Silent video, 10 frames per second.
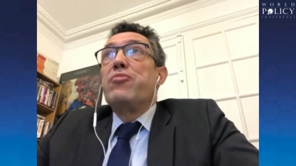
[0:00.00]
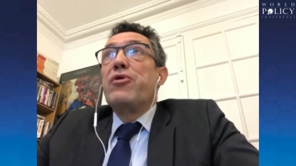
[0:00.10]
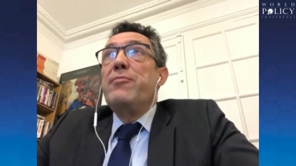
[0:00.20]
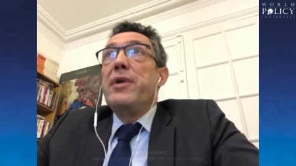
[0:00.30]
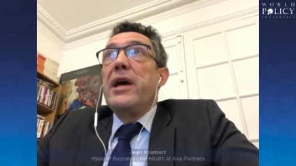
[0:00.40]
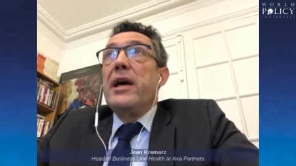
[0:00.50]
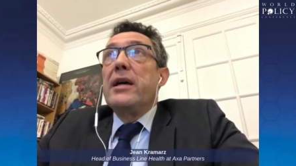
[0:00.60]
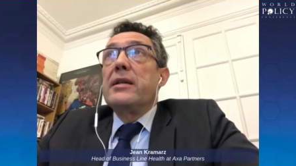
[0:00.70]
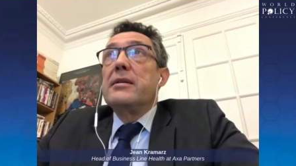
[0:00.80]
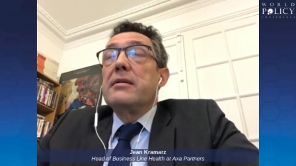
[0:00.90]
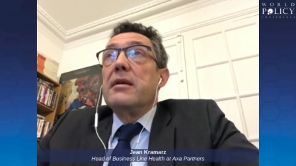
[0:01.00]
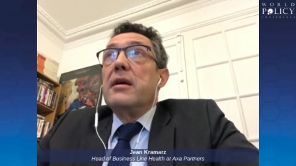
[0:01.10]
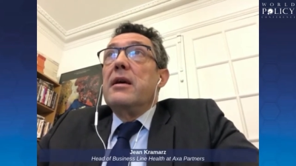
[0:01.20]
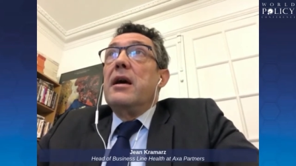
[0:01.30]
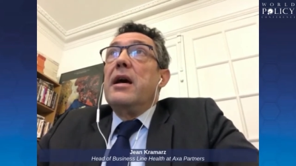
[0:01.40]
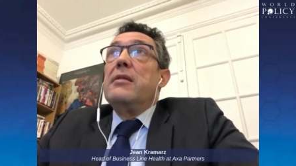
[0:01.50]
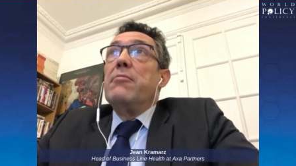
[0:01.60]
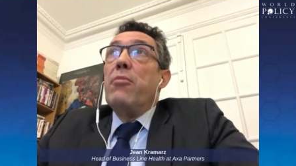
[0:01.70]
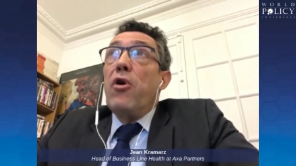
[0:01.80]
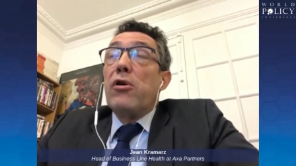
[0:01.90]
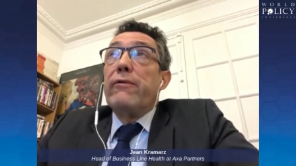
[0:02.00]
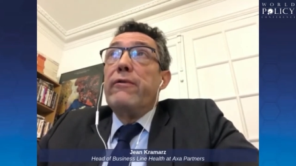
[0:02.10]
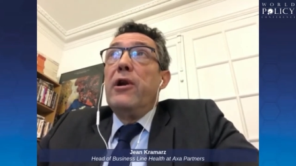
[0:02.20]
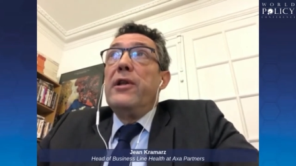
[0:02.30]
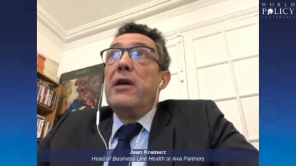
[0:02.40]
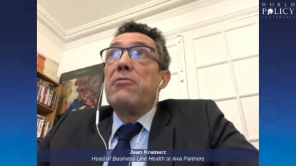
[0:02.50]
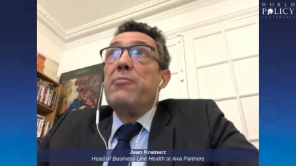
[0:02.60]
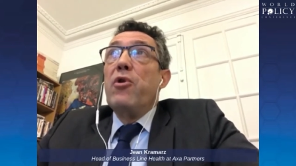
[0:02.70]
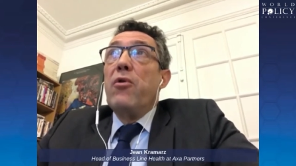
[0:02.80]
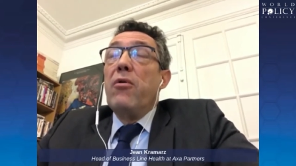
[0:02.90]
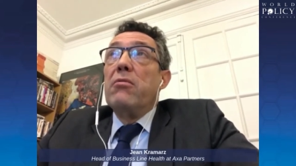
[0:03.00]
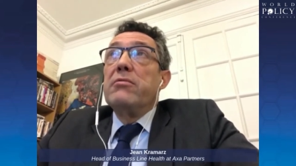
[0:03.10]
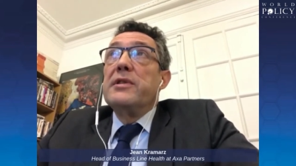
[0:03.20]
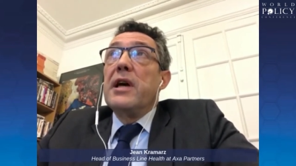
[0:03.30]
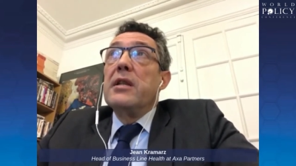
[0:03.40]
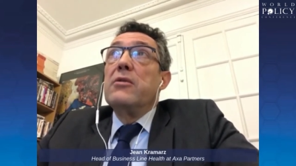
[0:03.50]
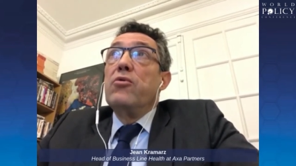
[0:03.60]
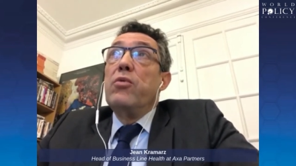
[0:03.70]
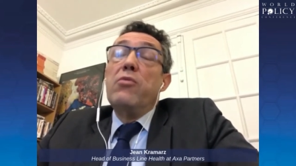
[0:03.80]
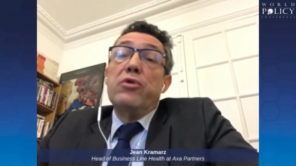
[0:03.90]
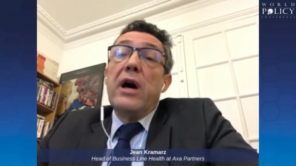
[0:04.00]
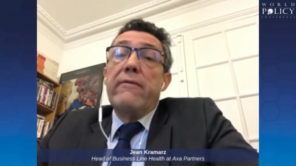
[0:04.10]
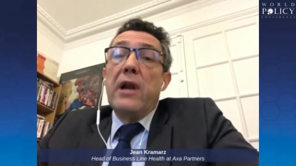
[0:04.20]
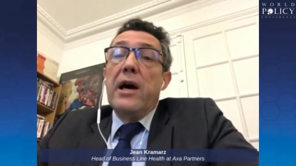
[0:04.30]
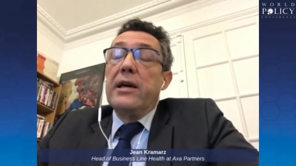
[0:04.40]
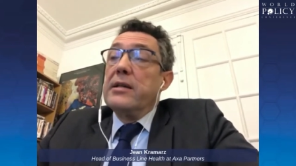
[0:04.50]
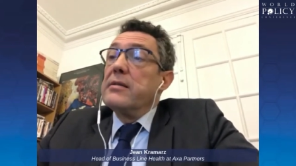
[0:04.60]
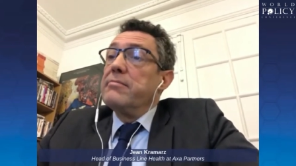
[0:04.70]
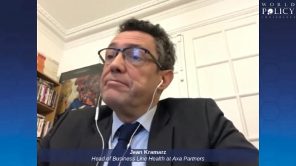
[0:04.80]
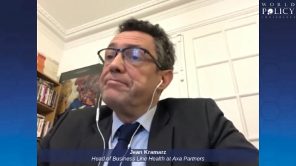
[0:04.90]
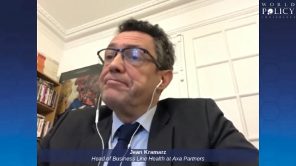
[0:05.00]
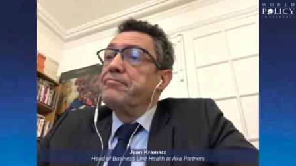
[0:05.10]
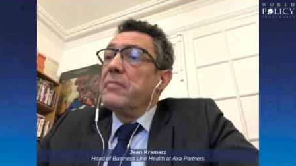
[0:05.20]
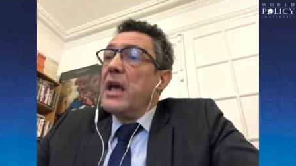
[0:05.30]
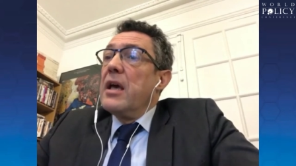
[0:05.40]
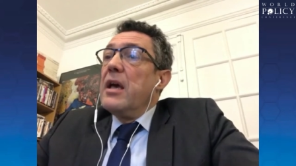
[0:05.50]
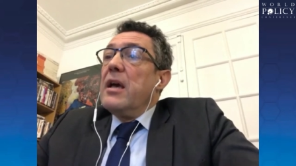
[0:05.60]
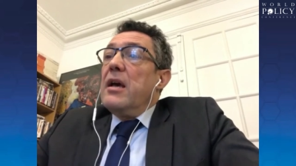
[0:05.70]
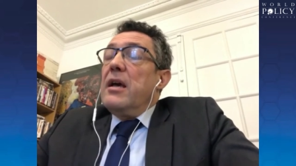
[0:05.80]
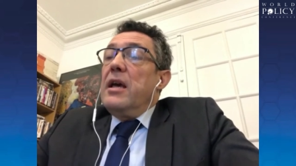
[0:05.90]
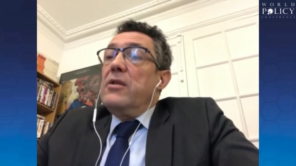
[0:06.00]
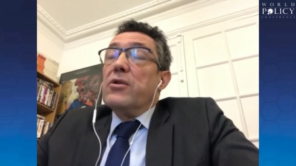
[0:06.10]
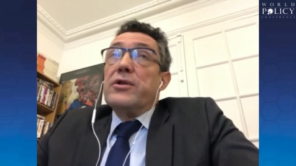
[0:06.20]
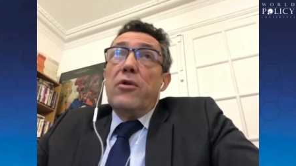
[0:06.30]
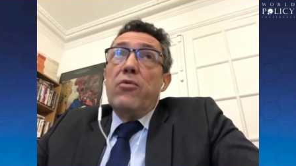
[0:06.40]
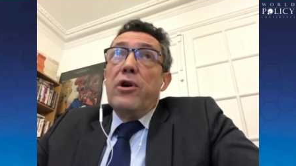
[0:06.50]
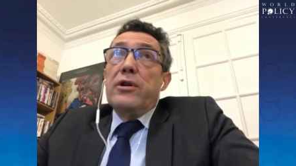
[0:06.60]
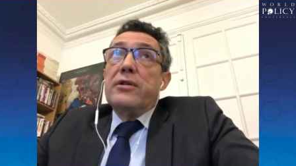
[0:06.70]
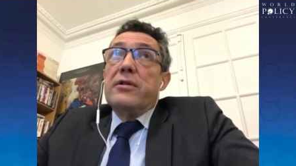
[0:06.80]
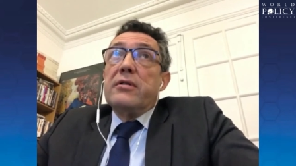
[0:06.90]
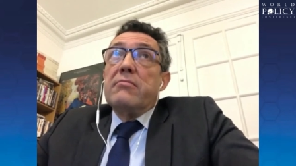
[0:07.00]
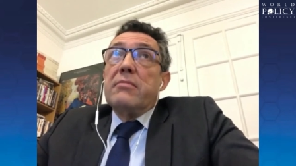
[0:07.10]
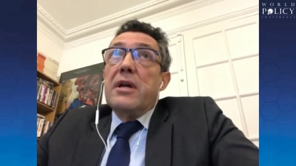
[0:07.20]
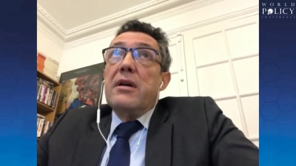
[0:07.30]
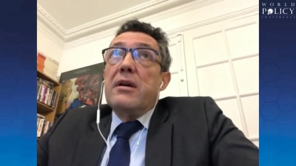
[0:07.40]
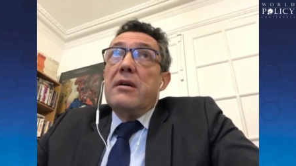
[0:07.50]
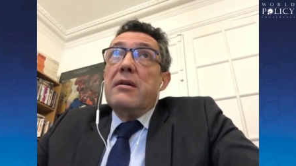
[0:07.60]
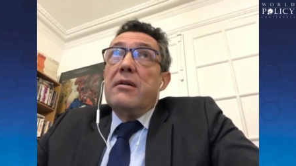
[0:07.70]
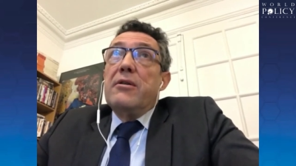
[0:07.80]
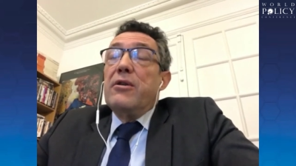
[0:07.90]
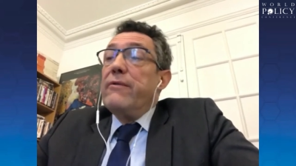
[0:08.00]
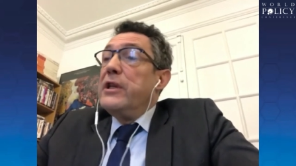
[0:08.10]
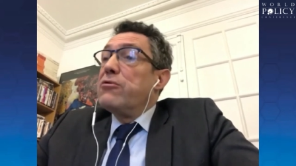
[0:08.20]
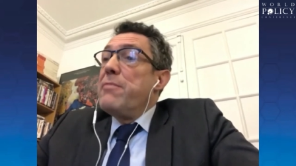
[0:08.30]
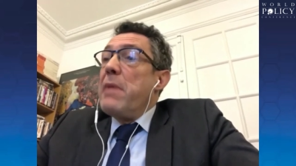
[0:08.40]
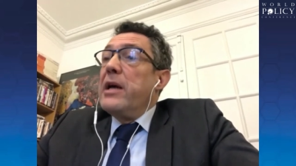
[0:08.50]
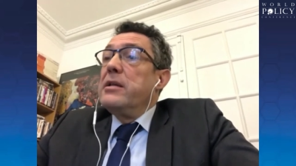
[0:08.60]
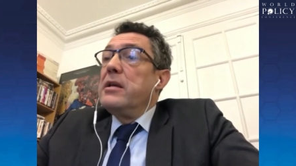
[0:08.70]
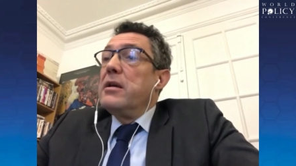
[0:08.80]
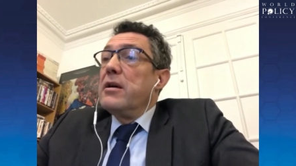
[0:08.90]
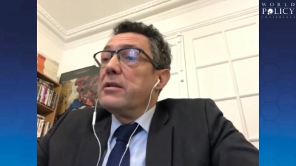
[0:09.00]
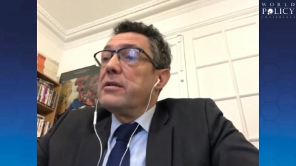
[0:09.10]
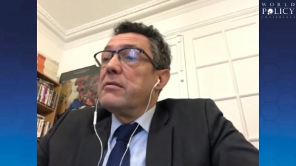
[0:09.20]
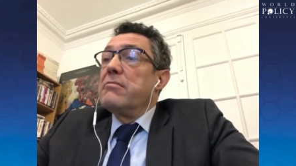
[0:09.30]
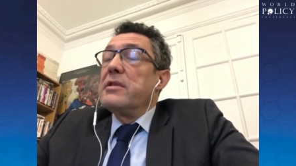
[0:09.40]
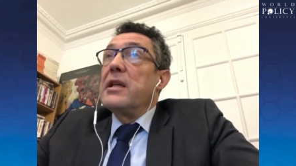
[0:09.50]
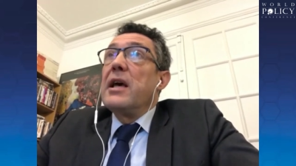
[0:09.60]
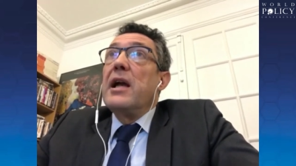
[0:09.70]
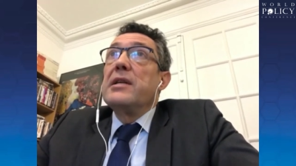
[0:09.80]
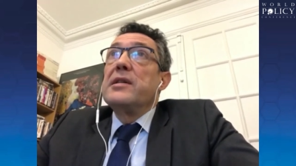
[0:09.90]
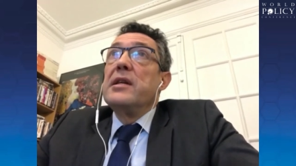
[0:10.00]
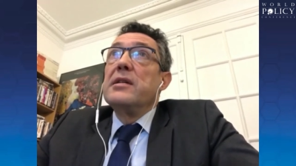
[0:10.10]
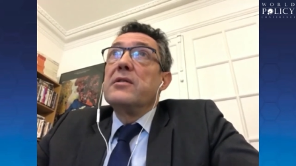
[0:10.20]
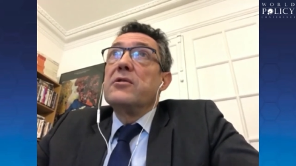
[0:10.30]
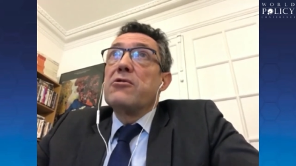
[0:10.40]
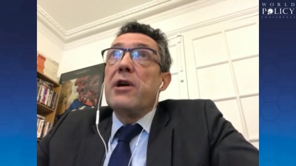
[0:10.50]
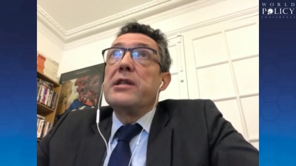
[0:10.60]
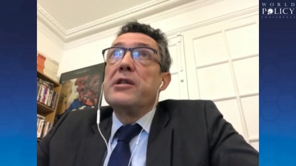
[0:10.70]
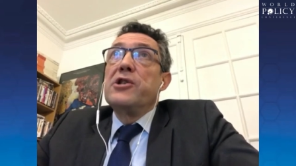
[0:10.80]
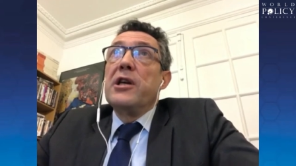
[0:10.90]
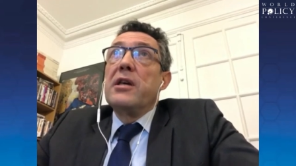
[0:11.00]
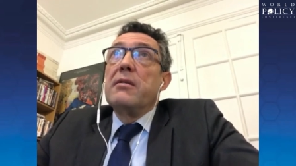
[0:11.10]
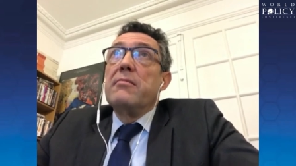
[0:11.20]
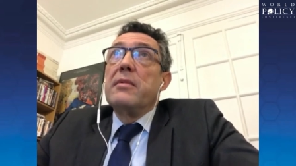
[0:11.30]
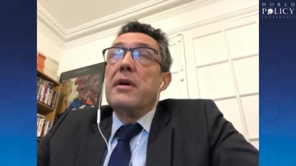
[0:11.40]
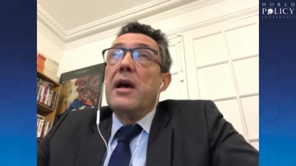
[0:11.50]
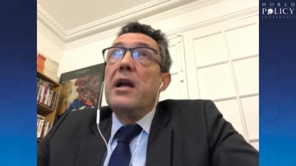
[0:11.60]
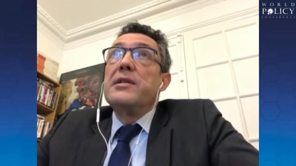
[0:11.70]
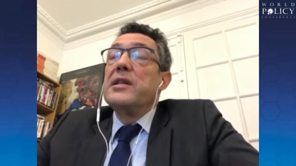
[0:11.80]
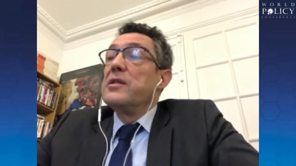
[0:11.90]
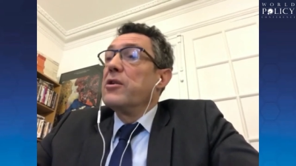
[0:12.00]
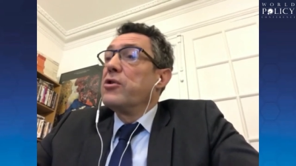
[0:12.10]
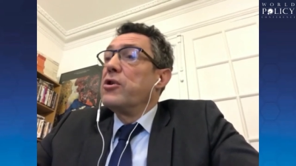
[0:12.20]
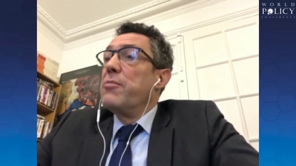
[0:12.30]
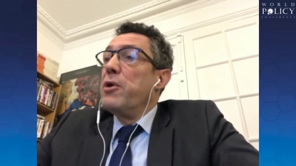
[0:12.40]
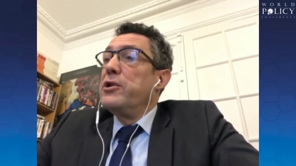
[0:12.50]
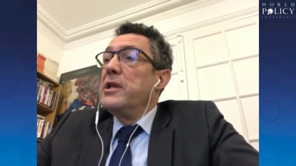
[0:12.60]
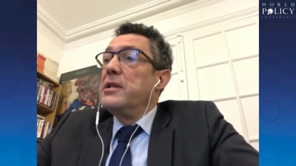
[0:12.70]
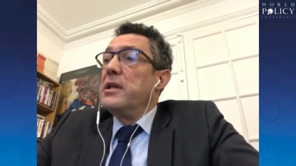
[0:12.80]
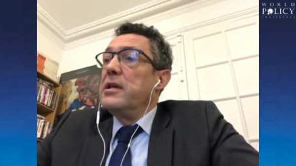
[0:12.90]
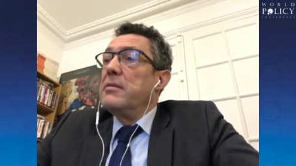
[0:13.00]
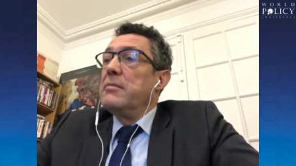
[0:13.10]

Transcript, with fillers: prepared and more vulnerable than we would have liked. In other words, uh, COVID reminded us that health is strategic. Health is not a commodity.